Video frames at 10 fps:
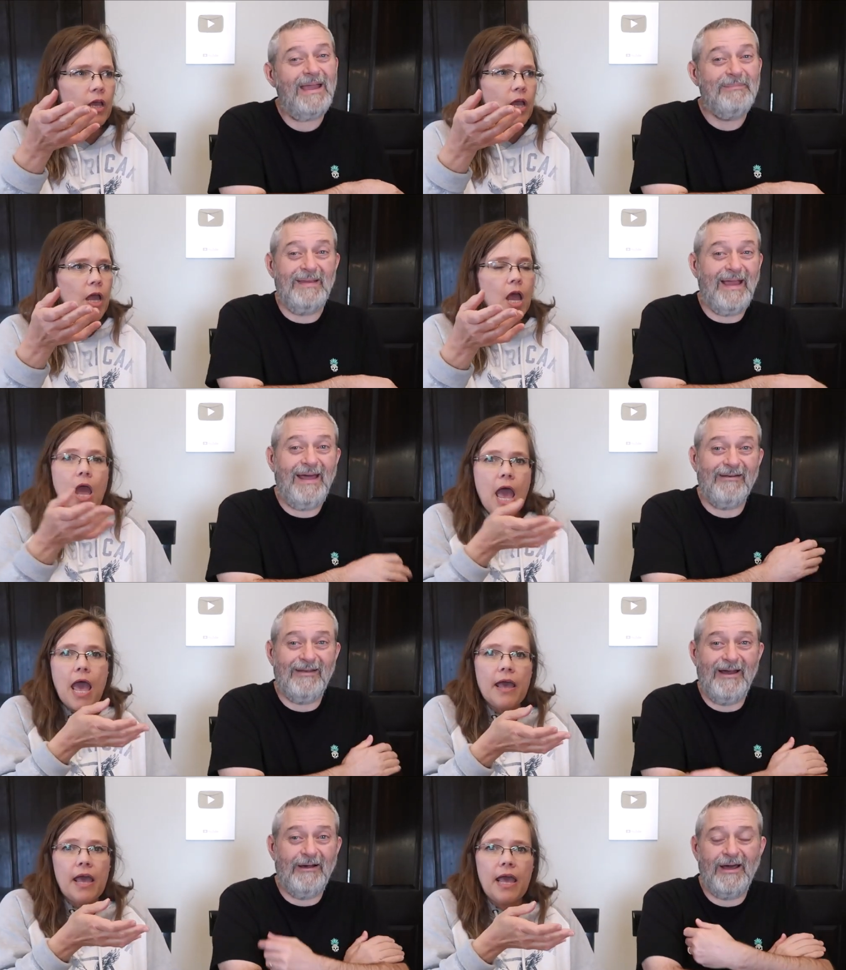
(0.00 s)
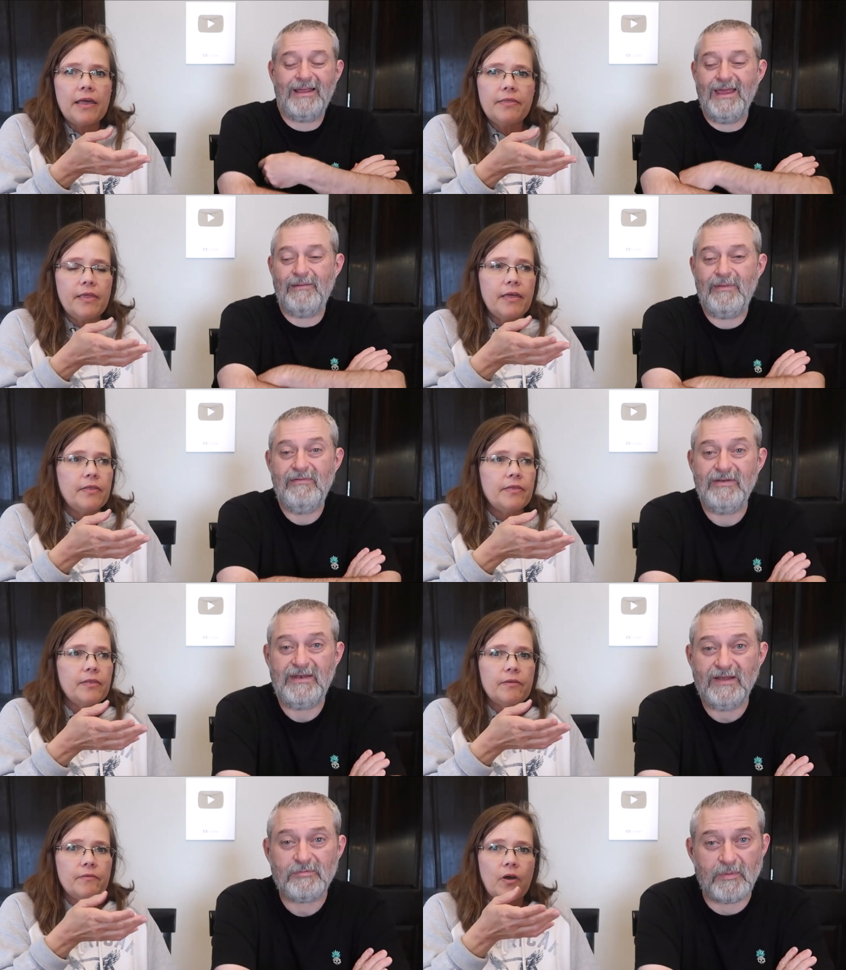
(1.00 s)
Speaker 1: maybe, I don't know. I can't even
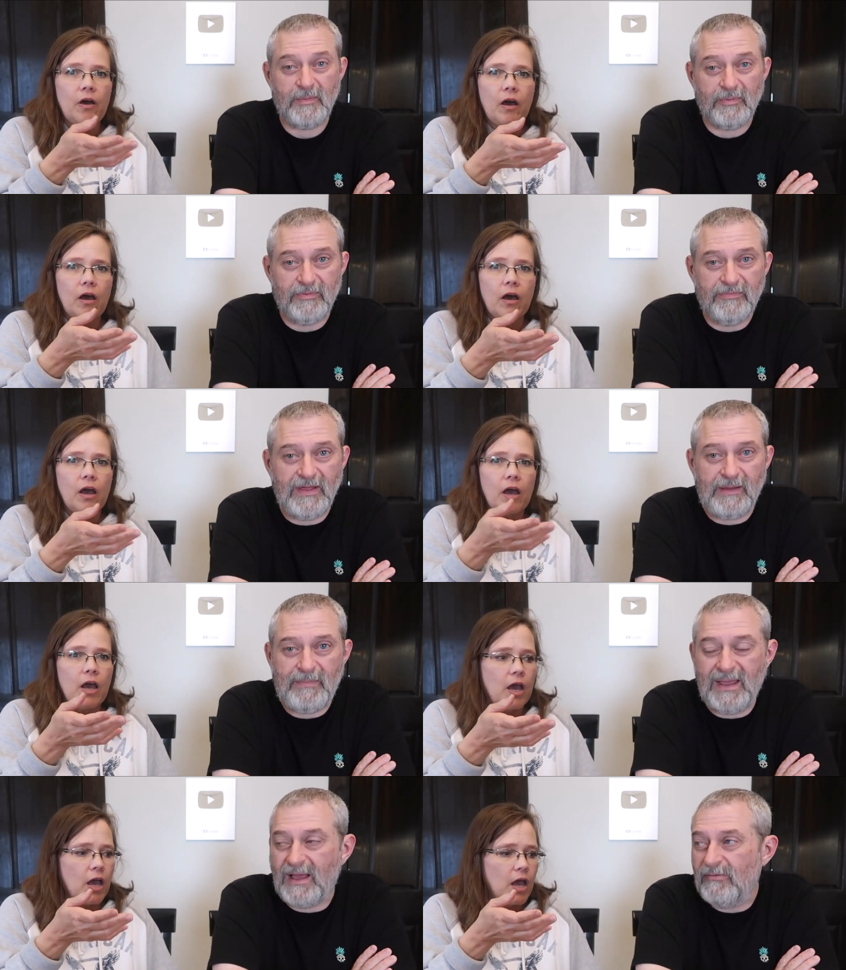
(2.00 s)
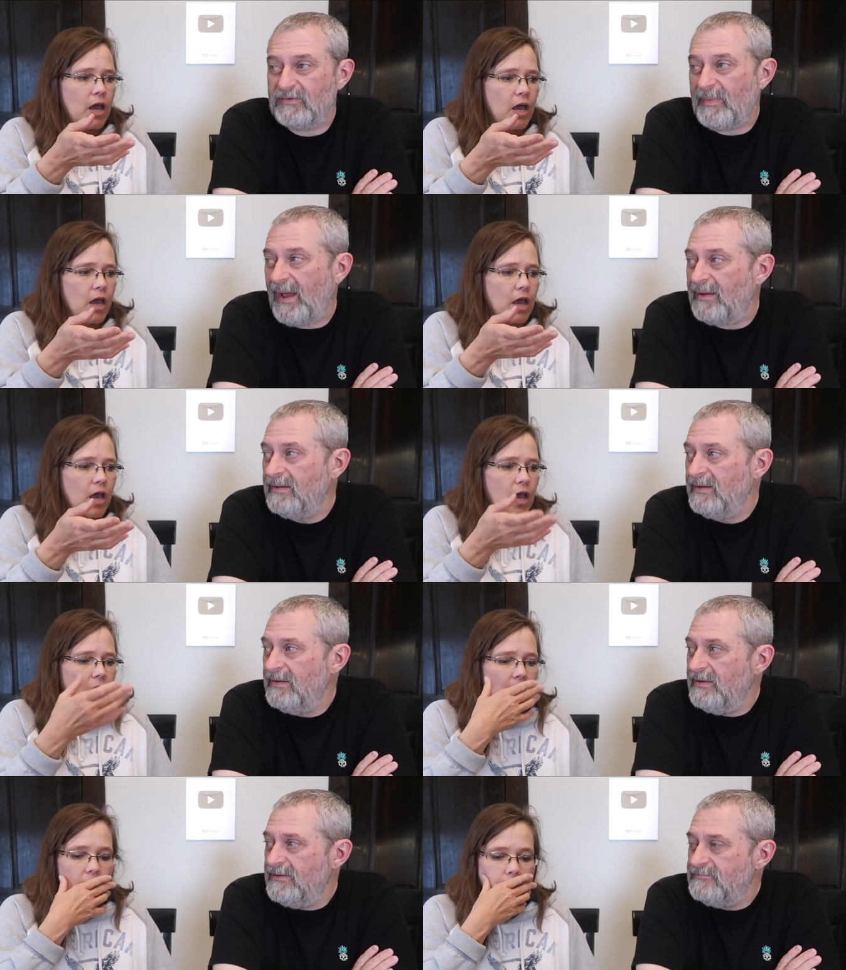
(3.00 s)
desperate people would think a mango was bad.
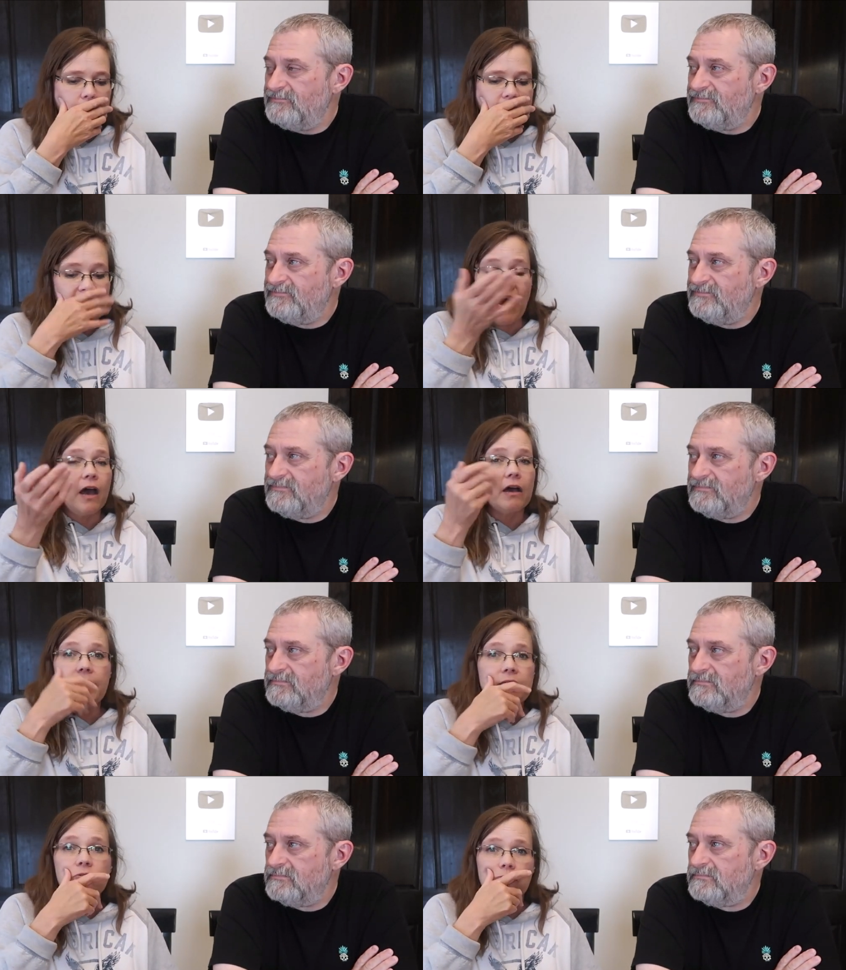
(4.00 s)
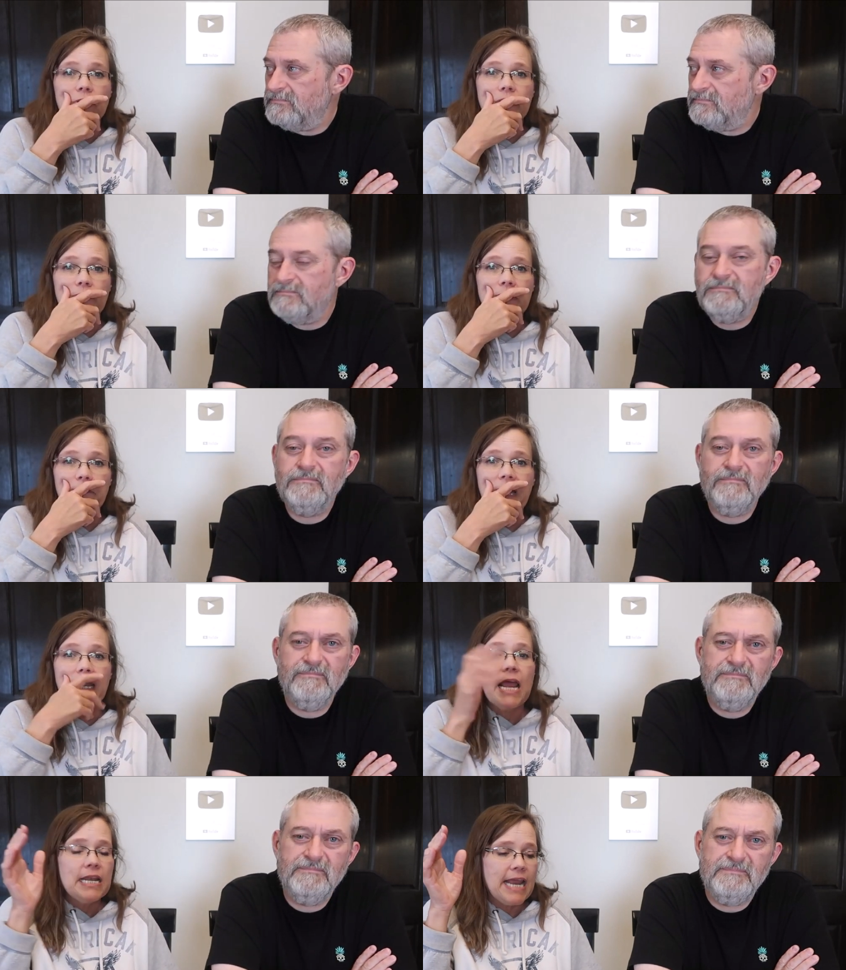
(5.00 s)
Speaker 2: Yeah, it's really, really
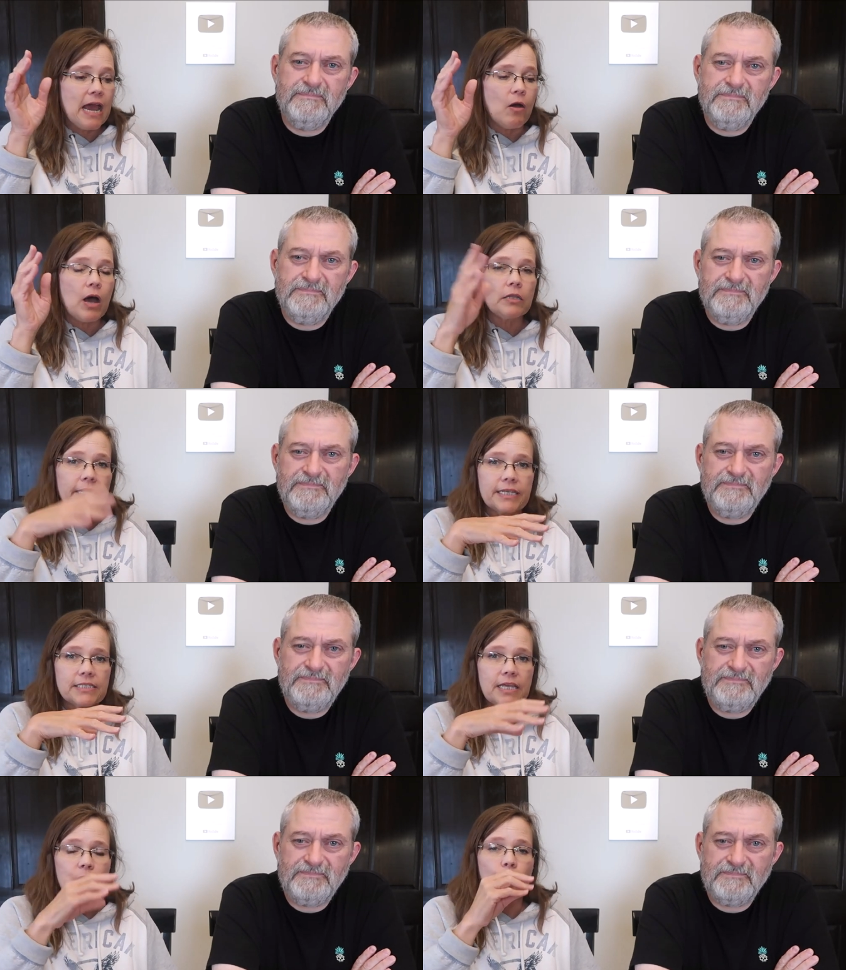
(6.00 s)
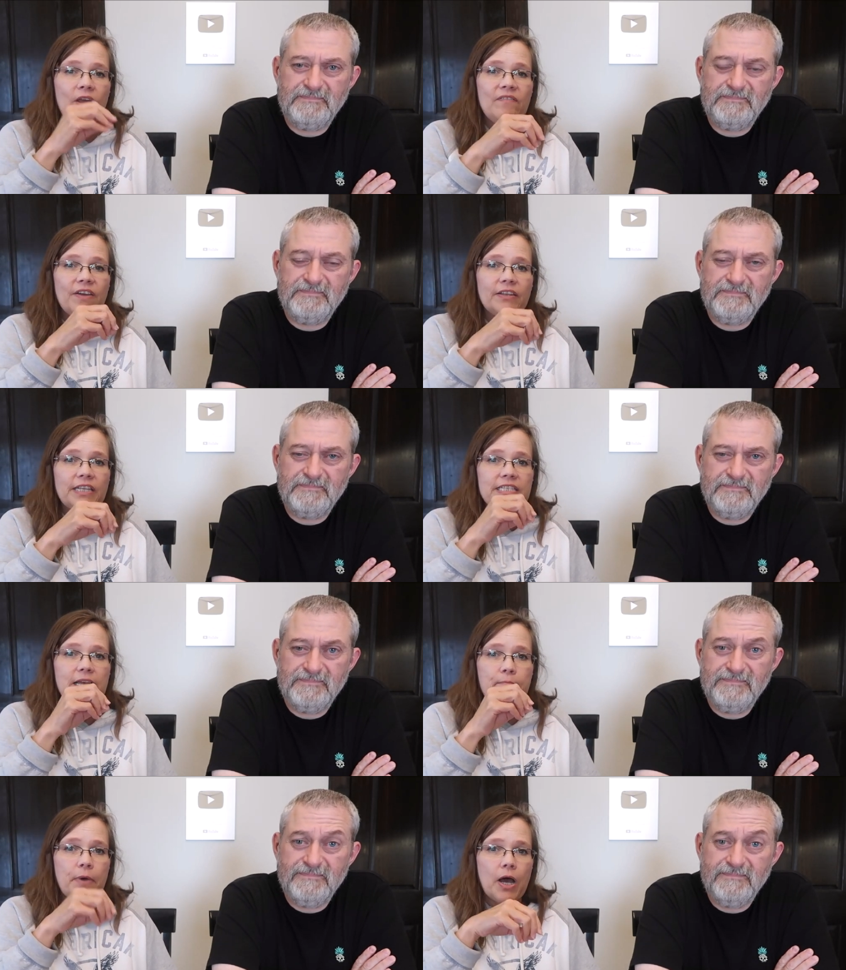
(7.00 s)
bad. Now, like I said, we found these
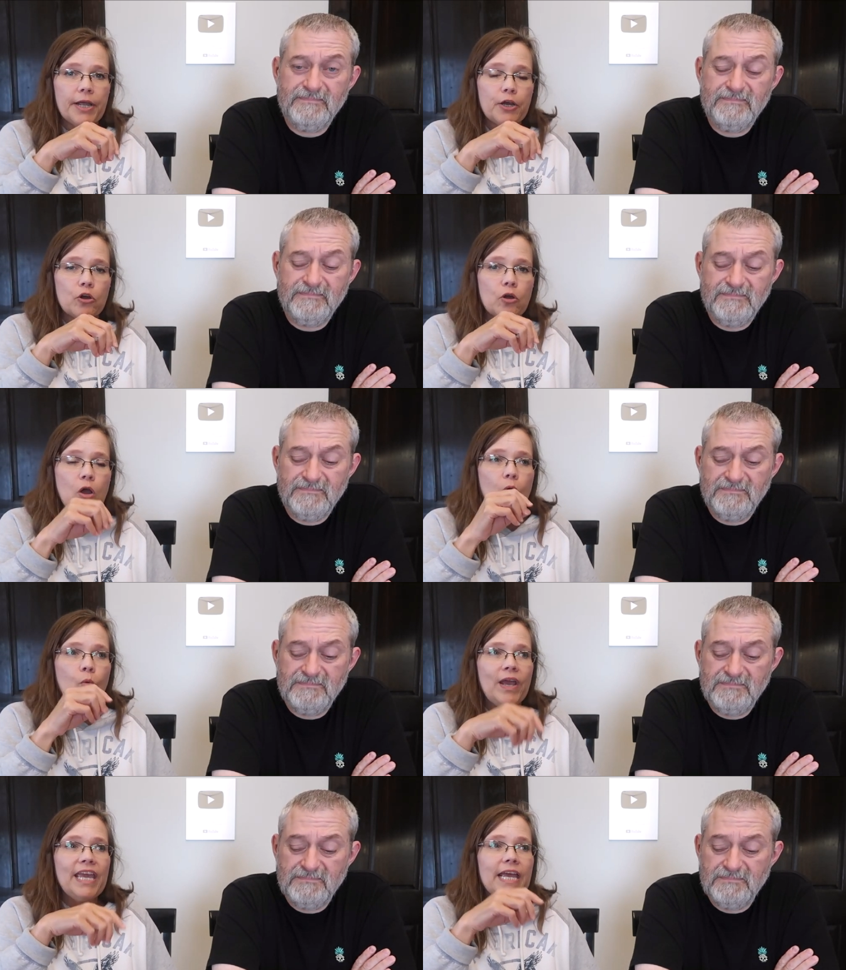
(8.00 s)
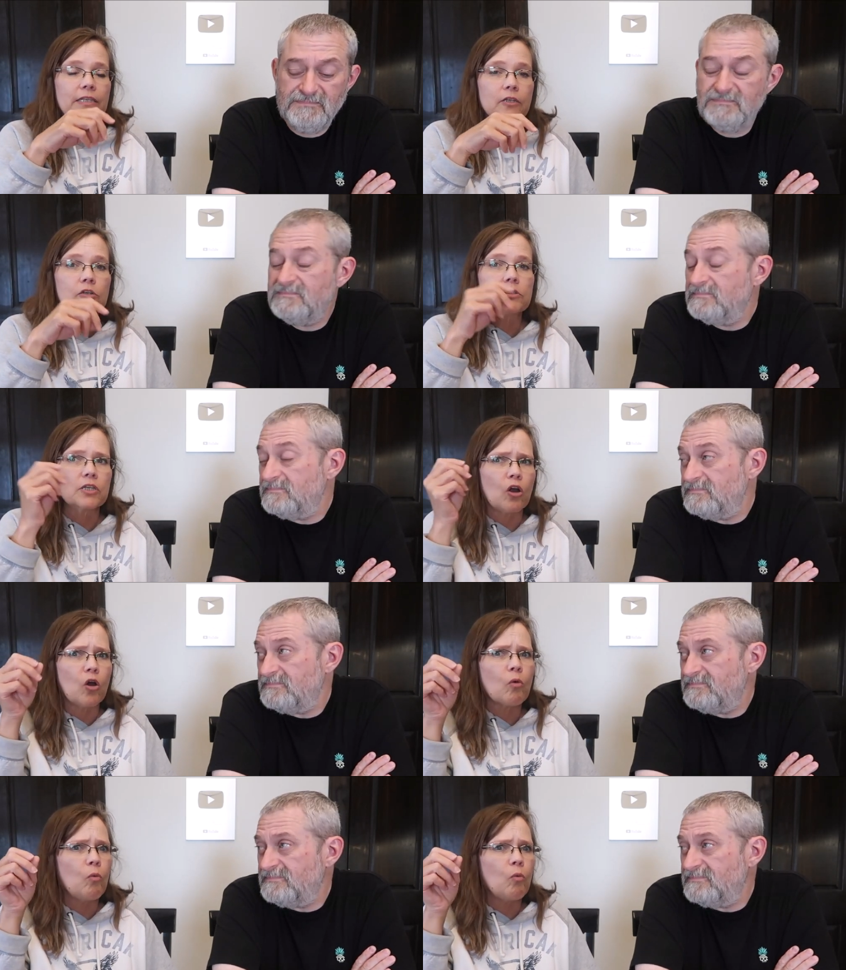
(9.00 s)
at Meijer. We had looked at our